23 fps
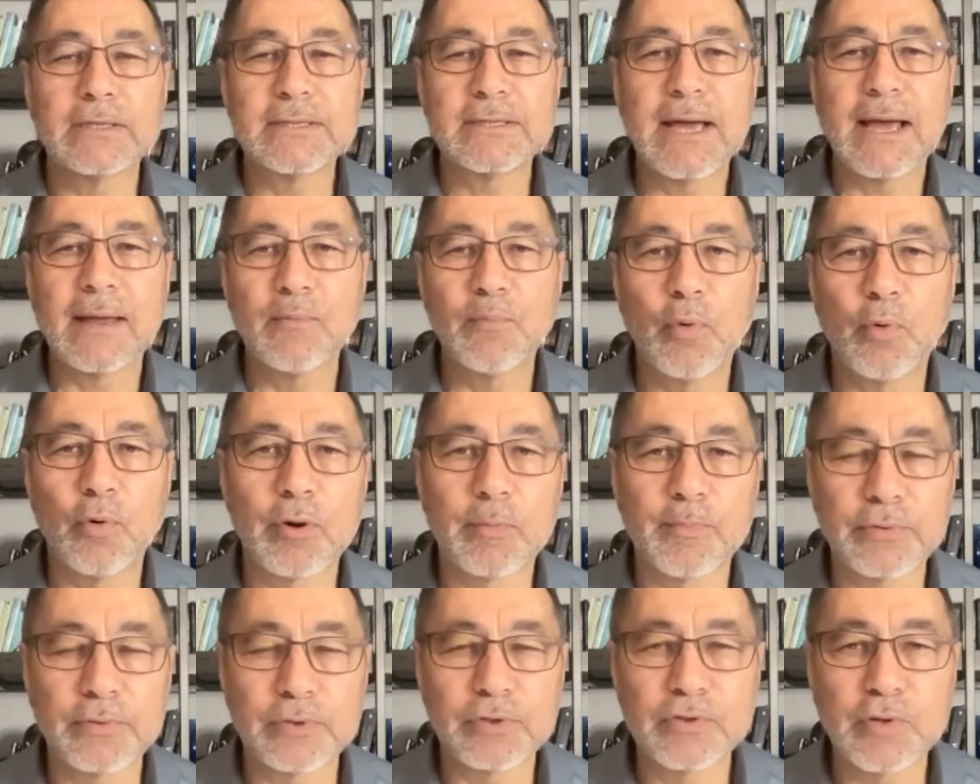time Border
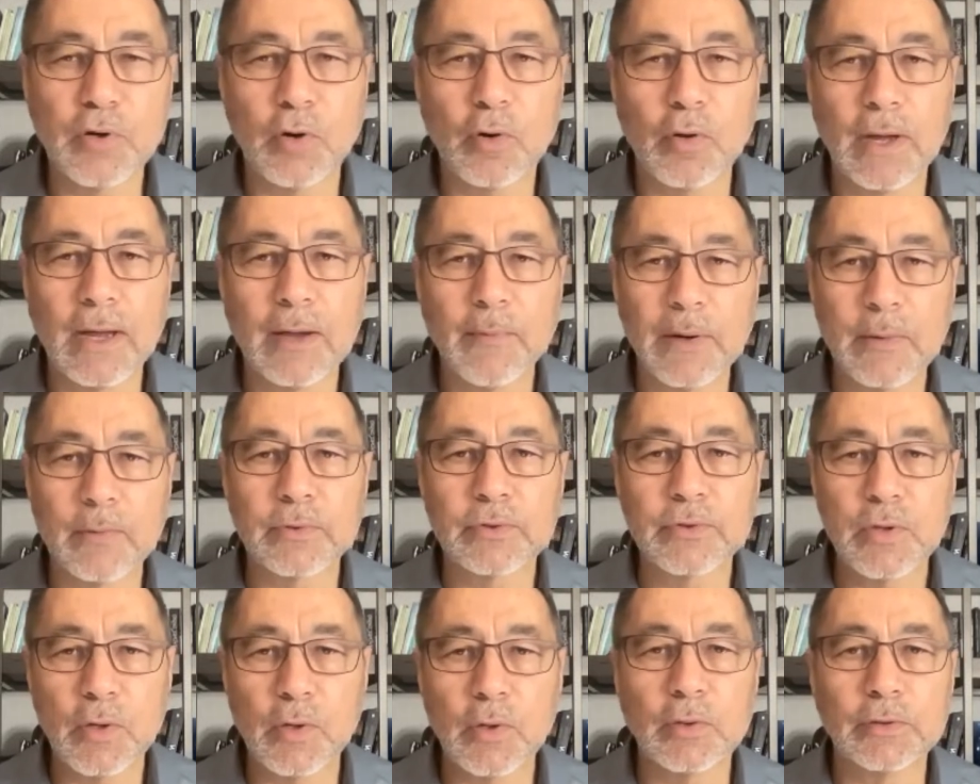Patrol, and we were
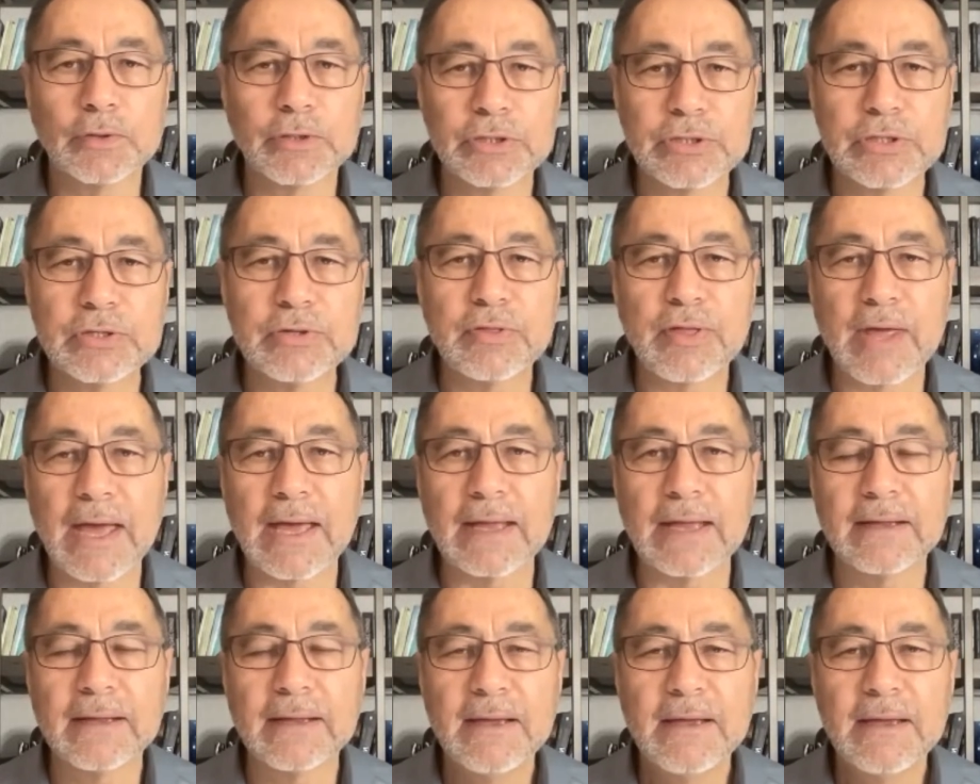told to do
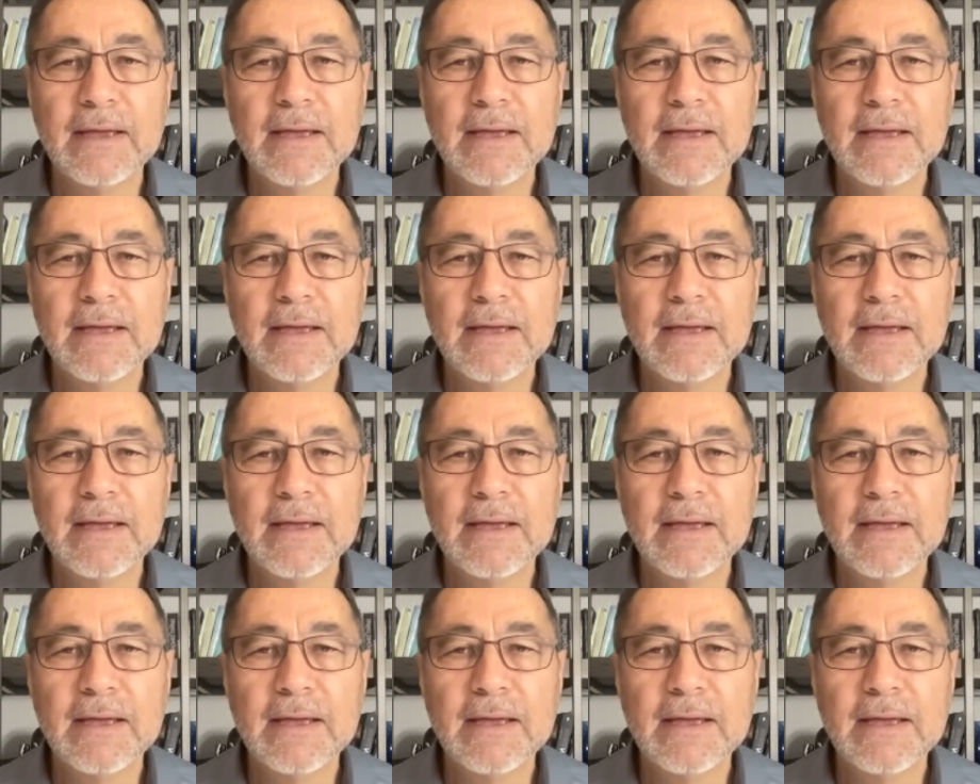that.